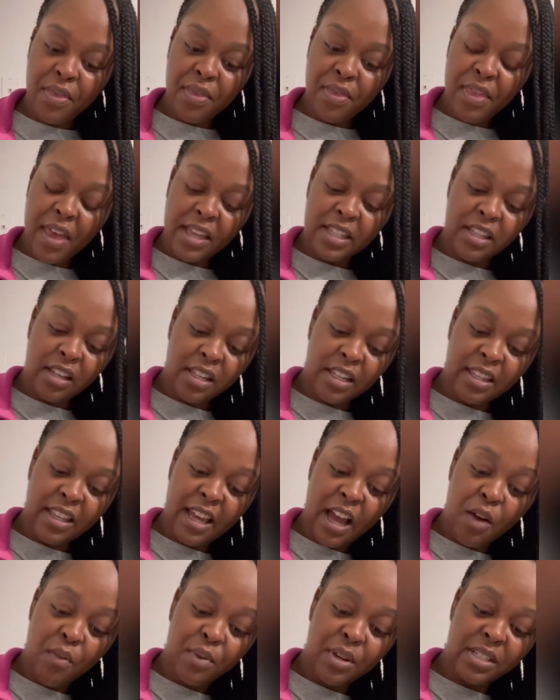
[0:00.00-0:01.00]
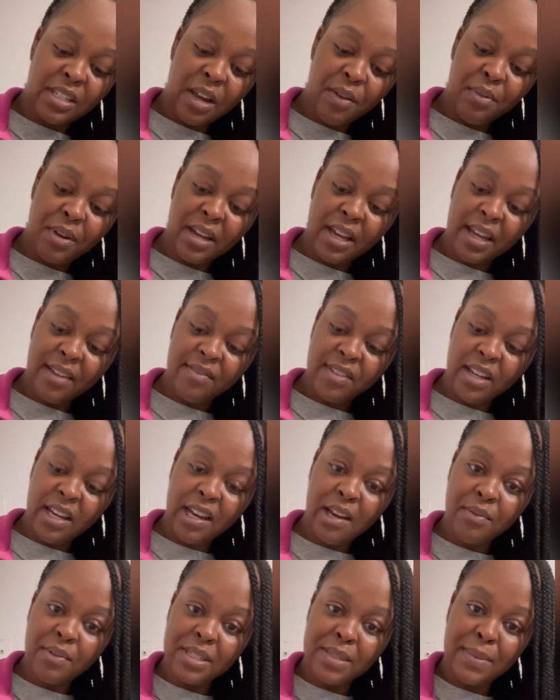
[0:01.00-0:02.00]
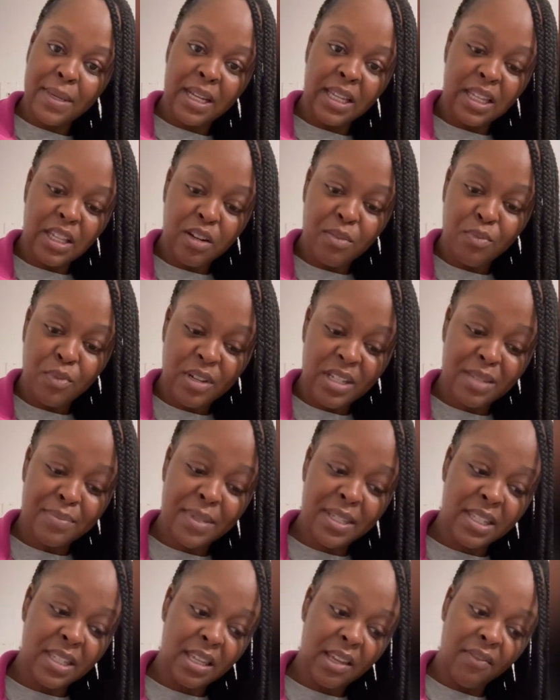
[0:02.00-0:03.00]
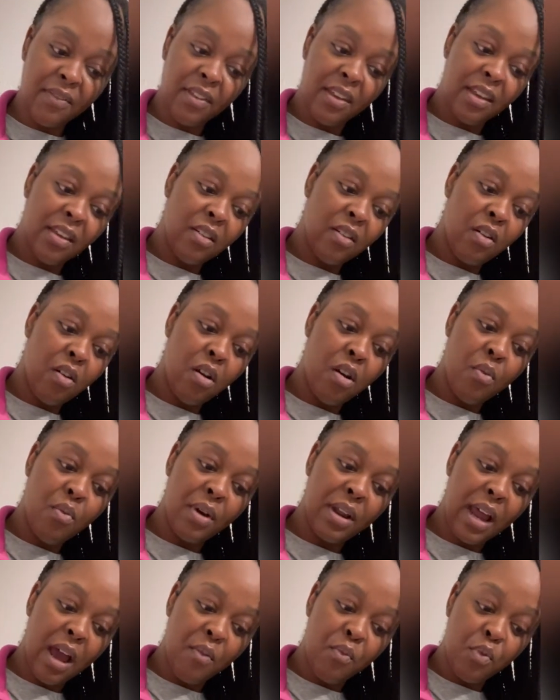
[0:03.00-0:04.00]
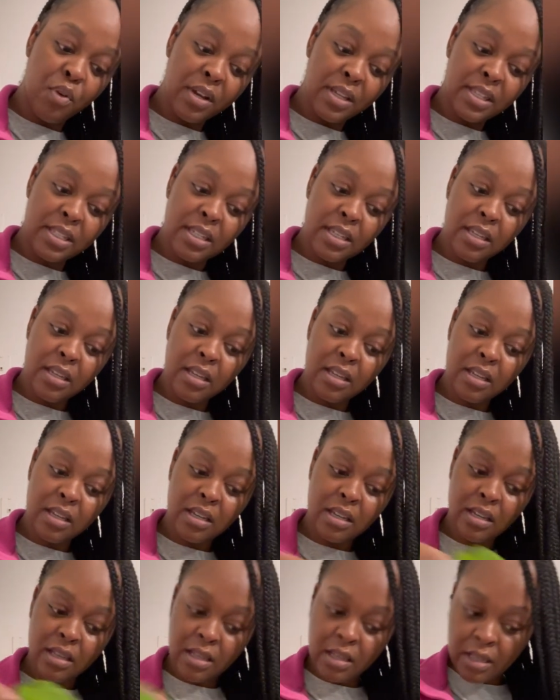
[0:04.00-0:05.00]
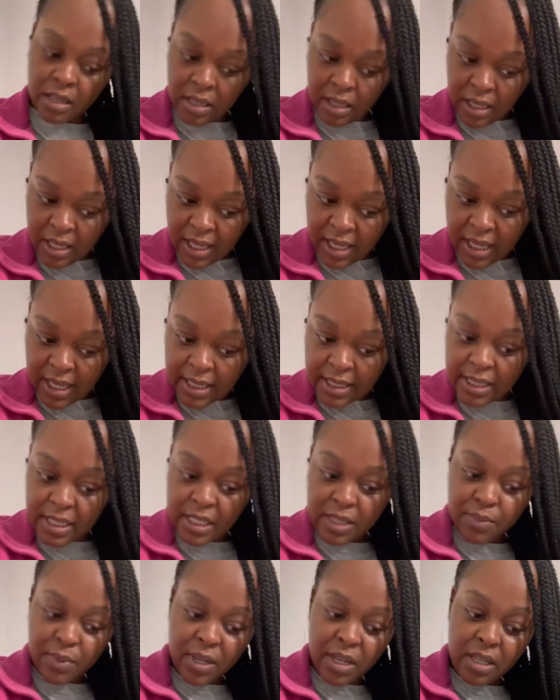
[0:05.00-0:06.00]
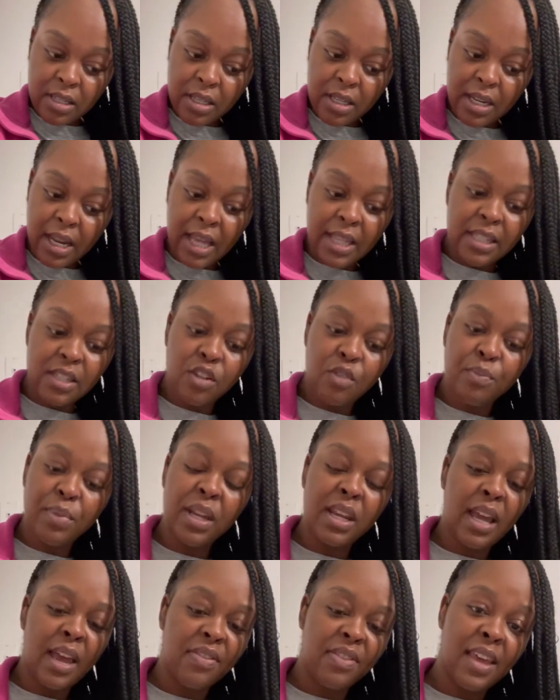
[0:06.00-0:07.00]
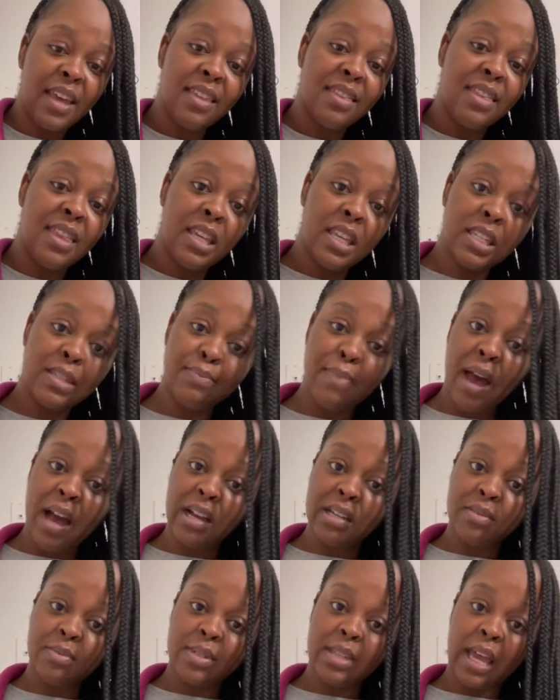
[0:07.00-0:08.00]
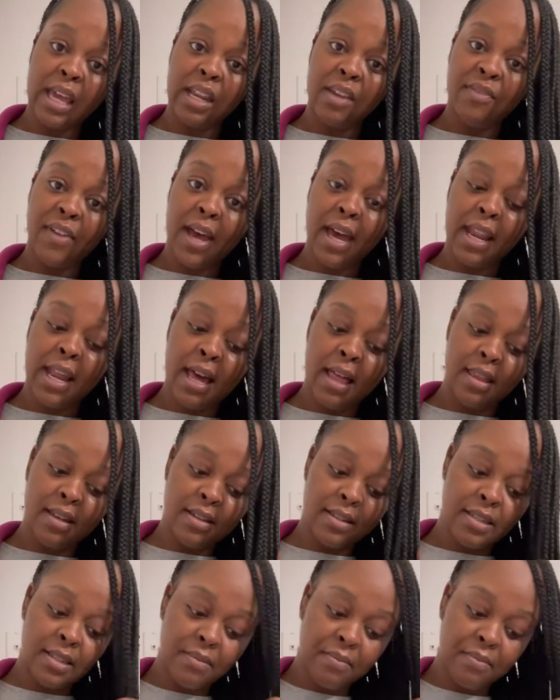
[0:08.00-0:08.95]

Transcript: That's the only thing I wish I would have done was been a little more specific on what I wanted because this was a nice little penny. I think this box was $85.